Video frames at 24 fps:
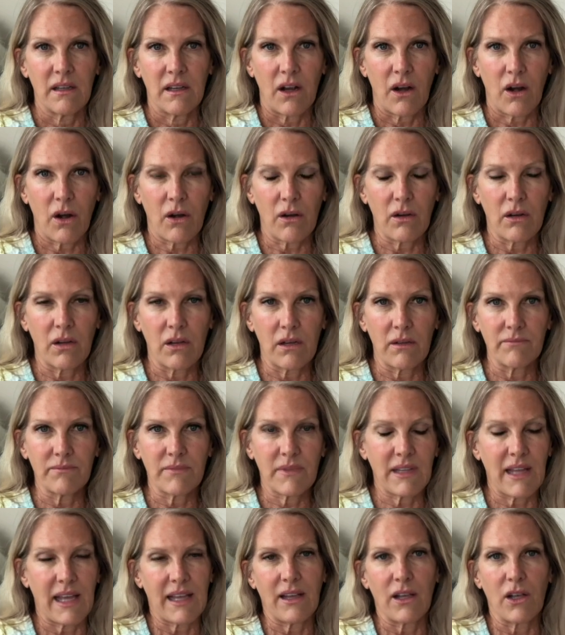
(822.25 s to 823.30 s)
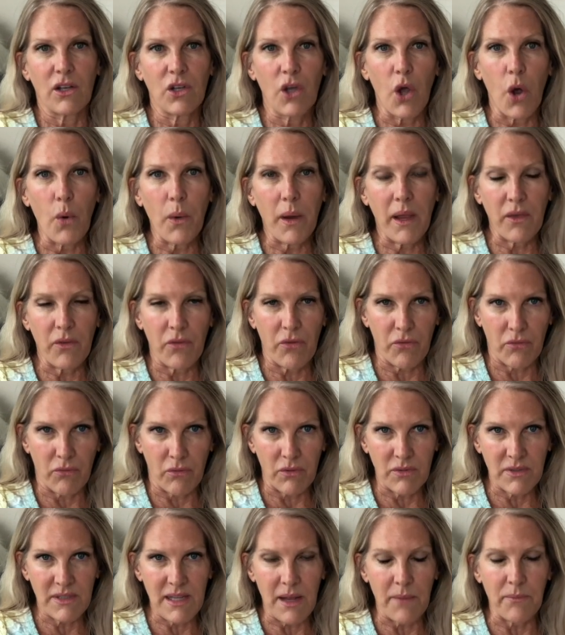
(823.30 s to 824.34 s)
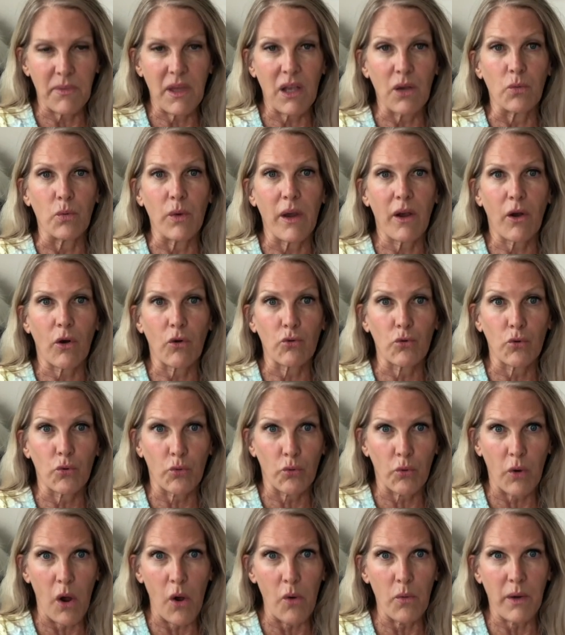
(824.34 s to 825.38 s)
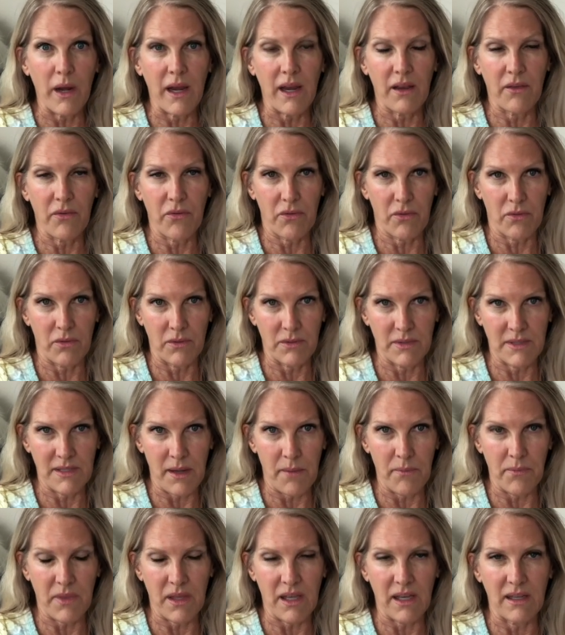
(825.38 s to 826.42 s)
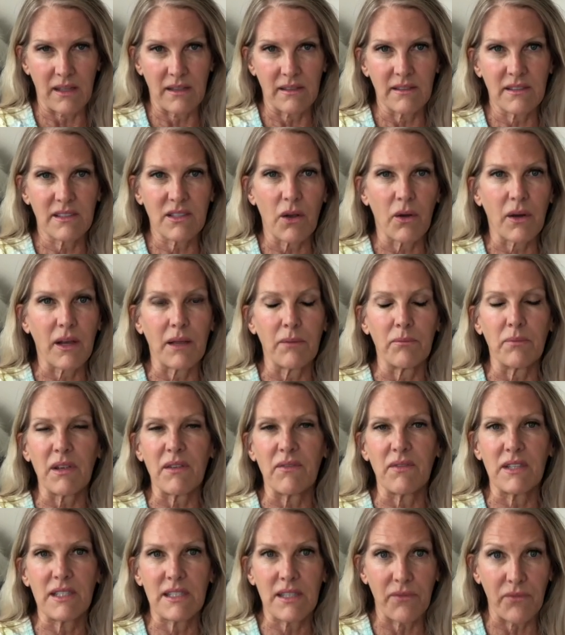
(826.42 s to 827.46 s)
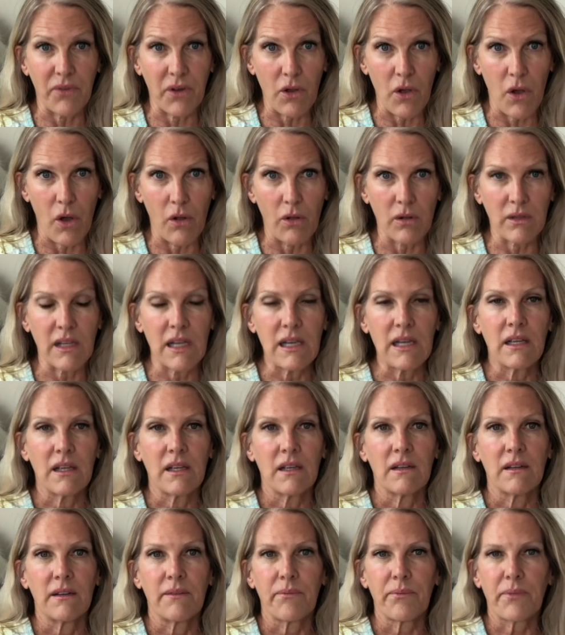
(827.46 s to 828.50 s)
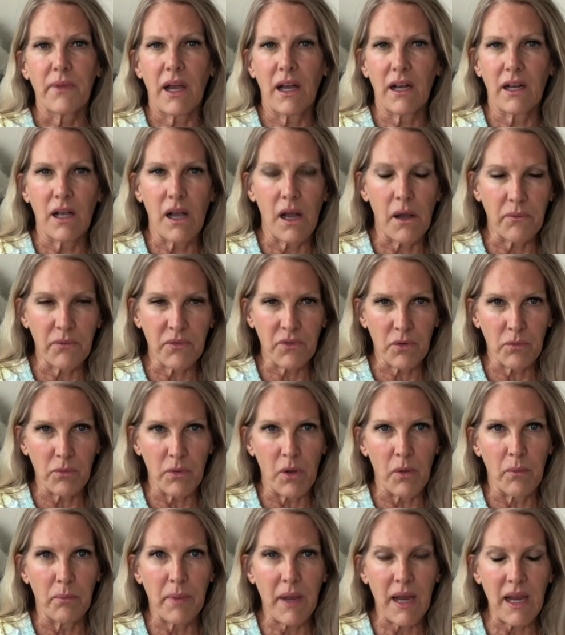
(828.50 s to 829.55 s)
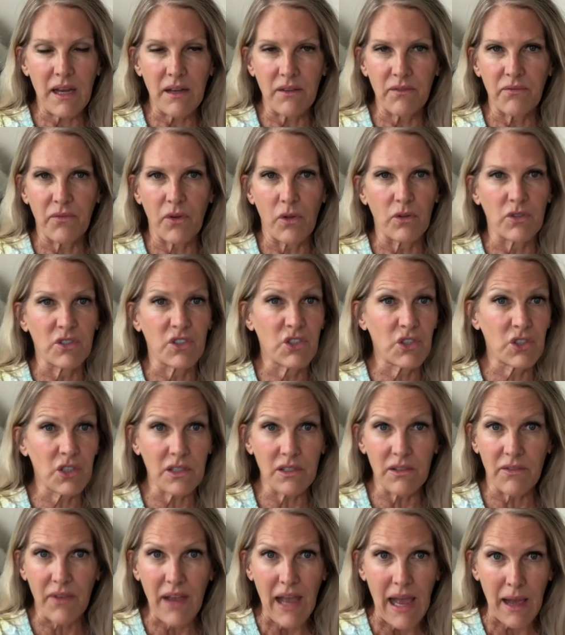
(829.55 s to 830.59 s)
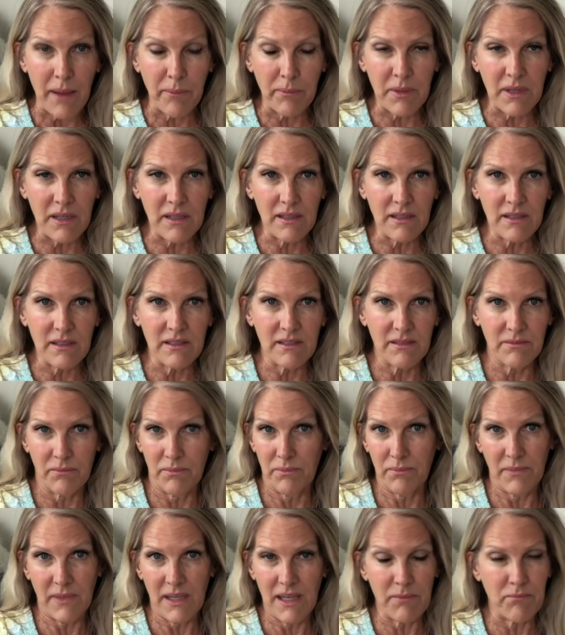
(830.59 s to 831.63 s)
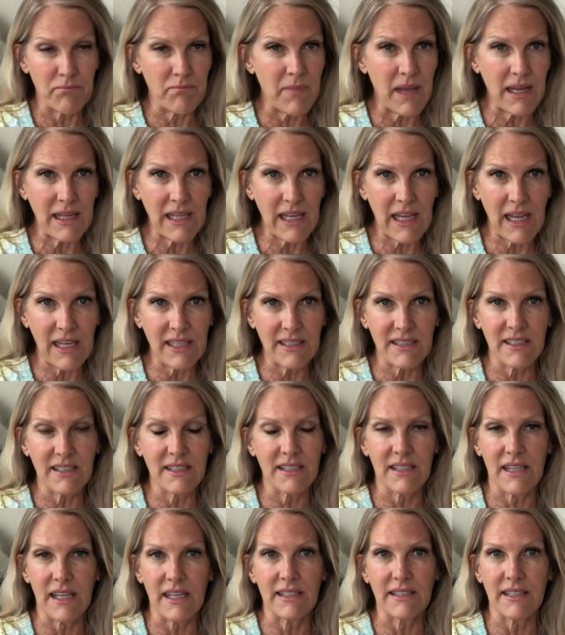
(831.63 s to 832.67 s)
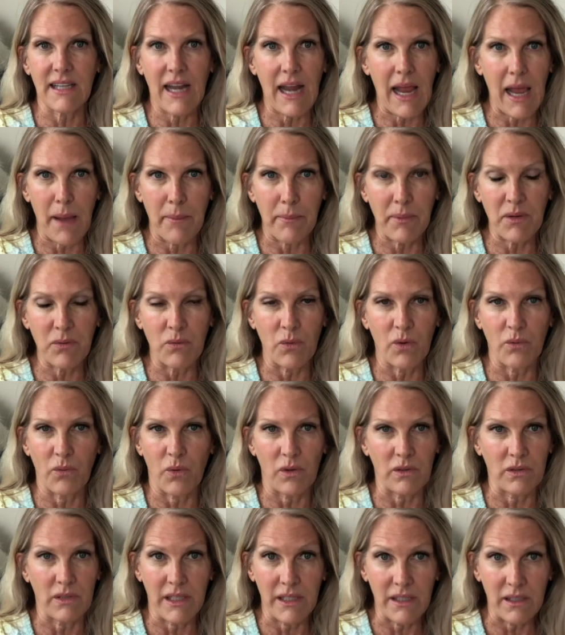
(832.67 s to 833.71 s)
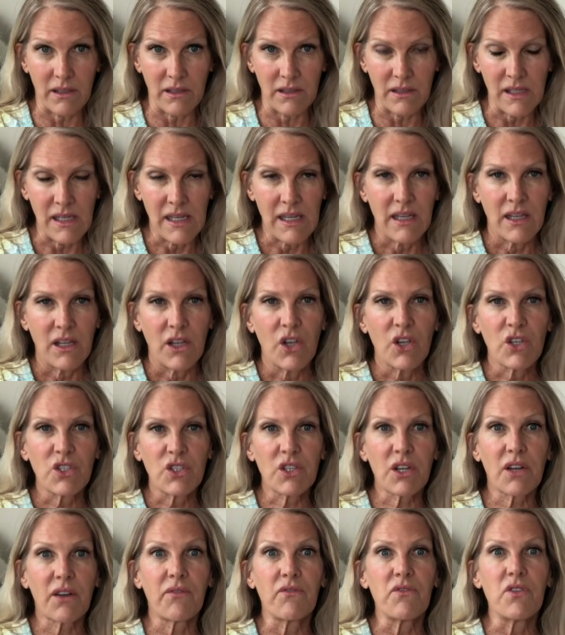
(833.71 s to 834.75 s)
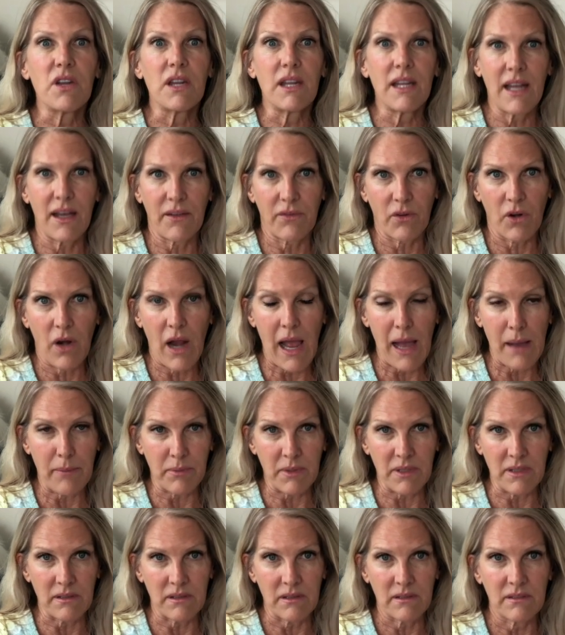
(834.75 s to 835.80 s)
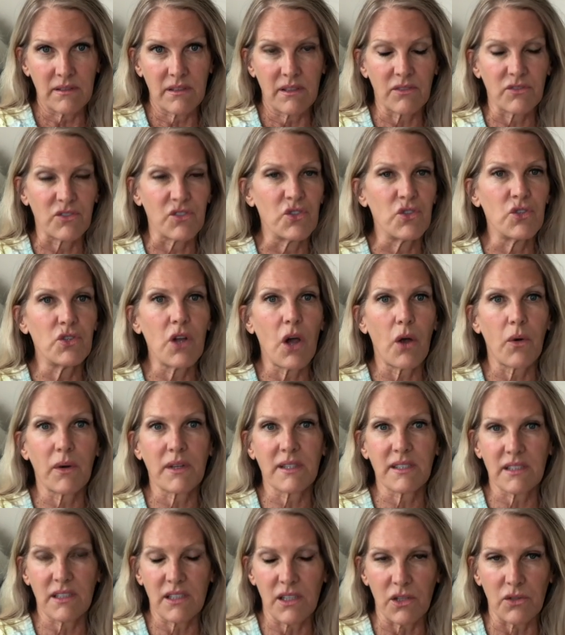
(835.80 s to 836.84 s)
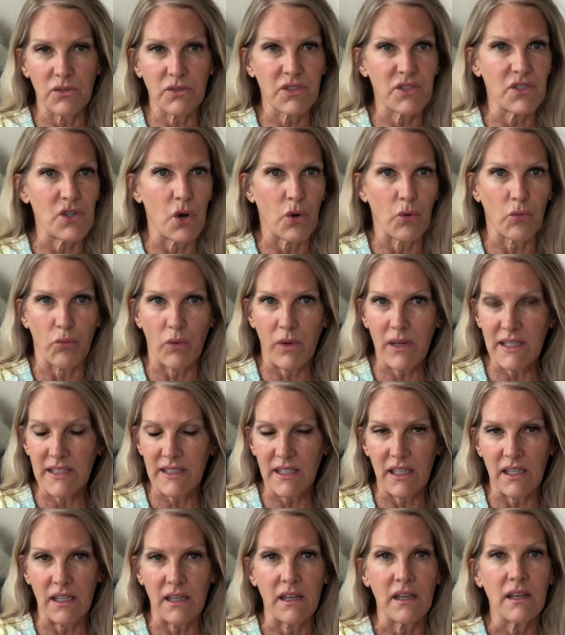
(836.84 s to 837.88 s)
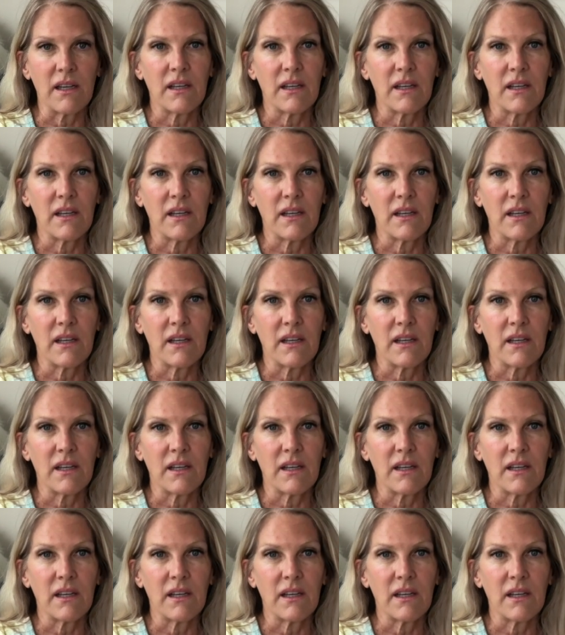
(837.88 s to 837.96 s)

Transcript: are like going through something. We are growing through something. So it can be difficult, uncomfortable, painful, shouldn't have happened. In many cases, things that happen when we're little should have never happened. There's no excuse, no reason